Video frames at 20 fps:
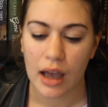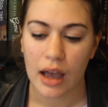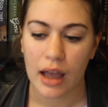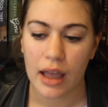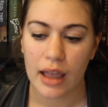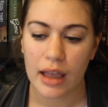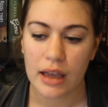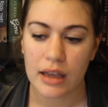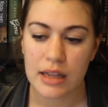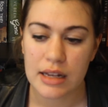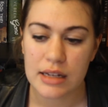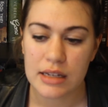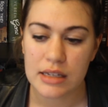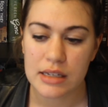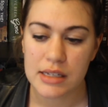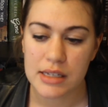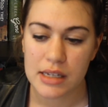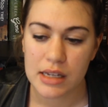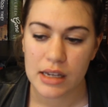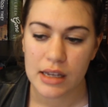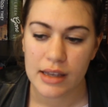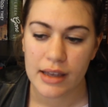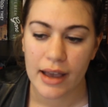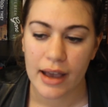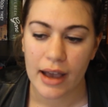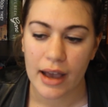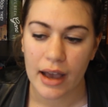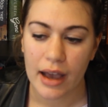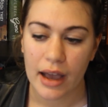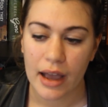And
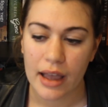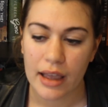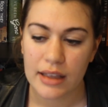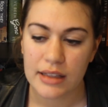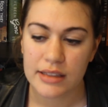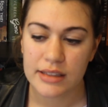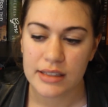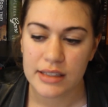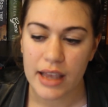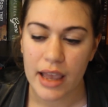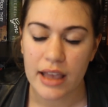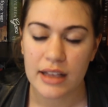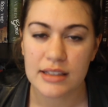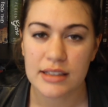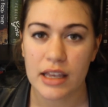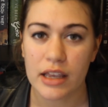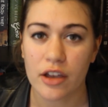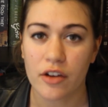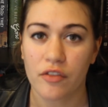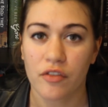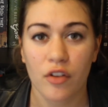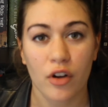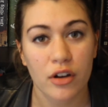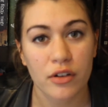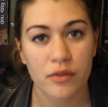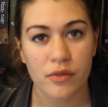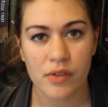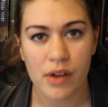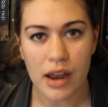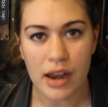I'd say it's like a
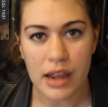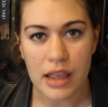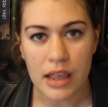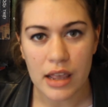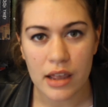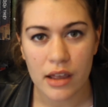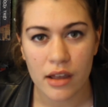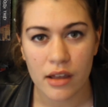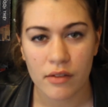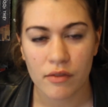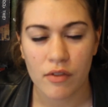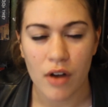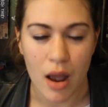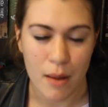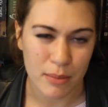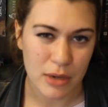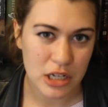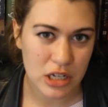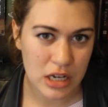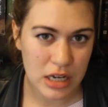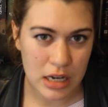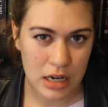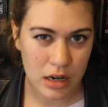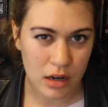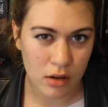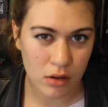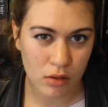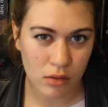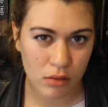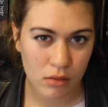funfetti
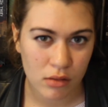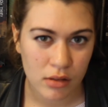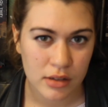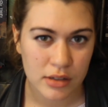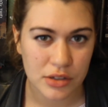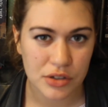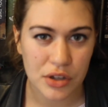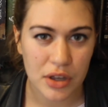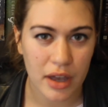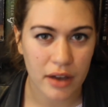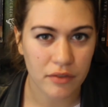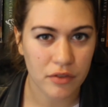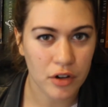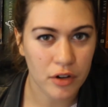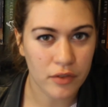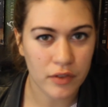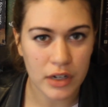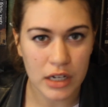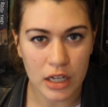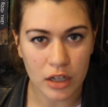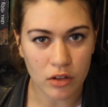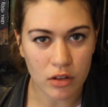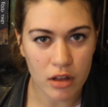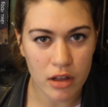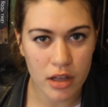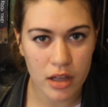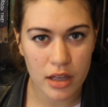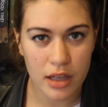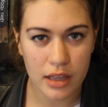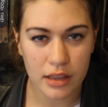frappuccino. So you have your
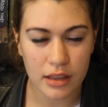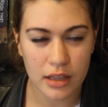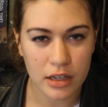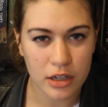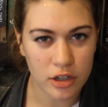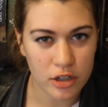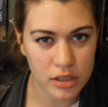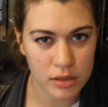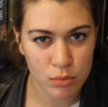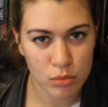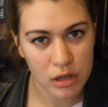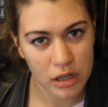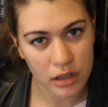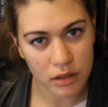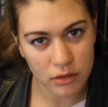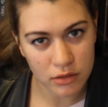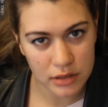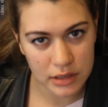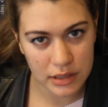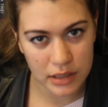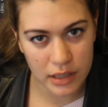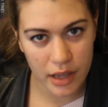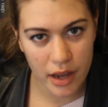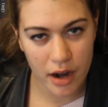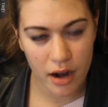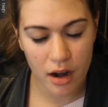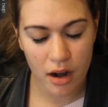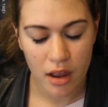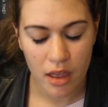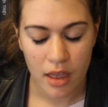vanilla and then your sprinkles in
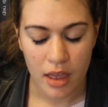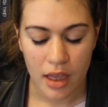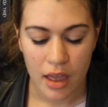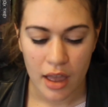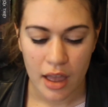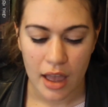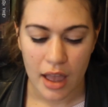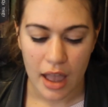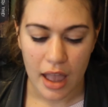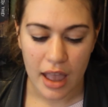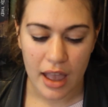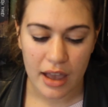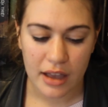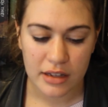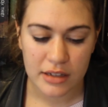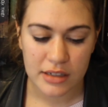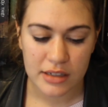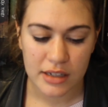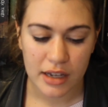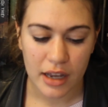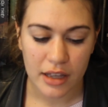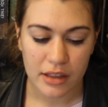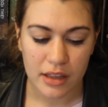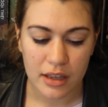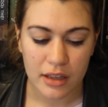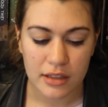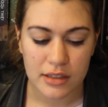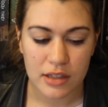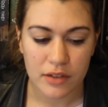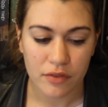there, and I
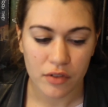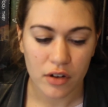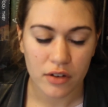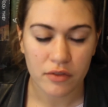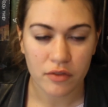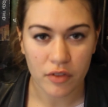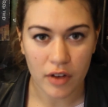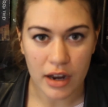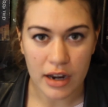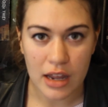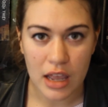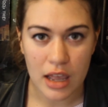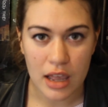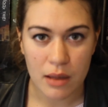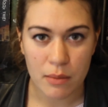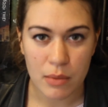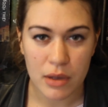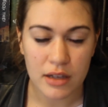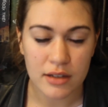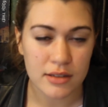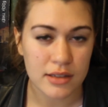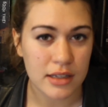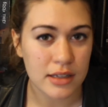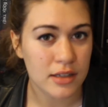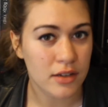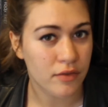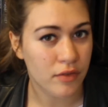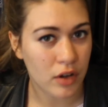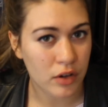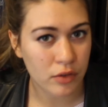think it's a funfetti because
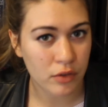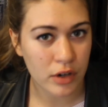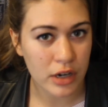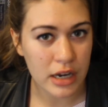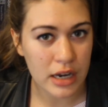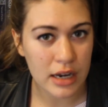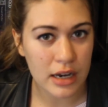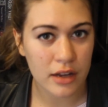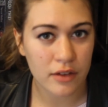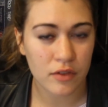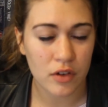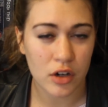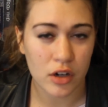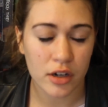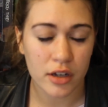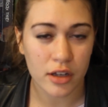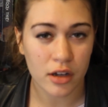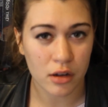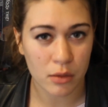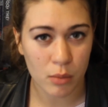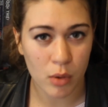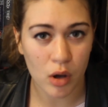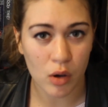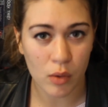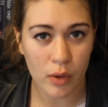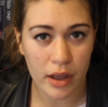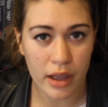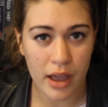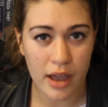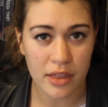it's a fun read. If you're a young
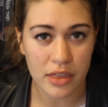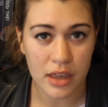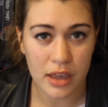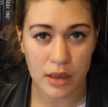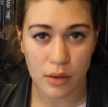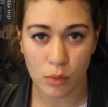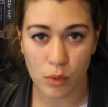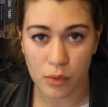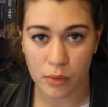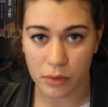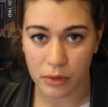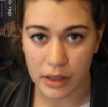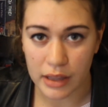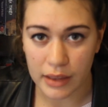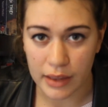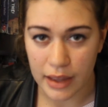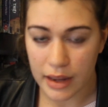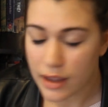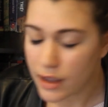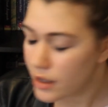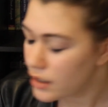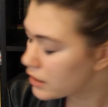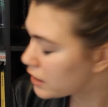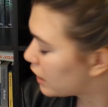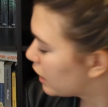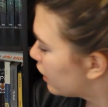poet, I think you will really like it.